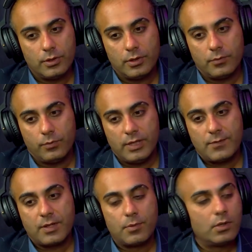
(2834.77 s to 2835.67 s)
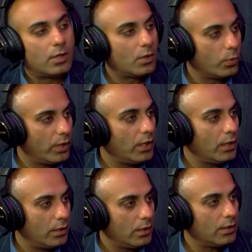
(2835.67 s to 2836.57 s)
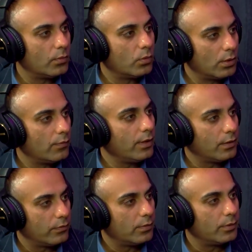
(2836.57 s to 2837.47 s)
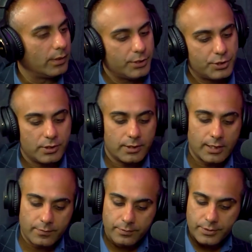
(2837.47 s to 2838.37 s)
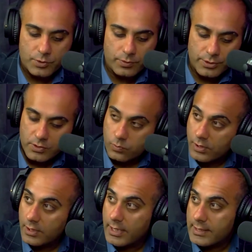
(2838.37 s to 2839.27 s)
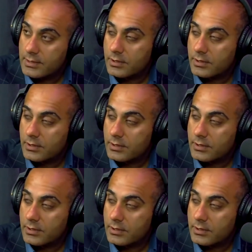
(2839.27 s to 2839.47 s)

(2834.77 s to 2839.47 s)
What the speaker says: we have come a long way in the world of atrial fibrillation. And I'll finish with just one last.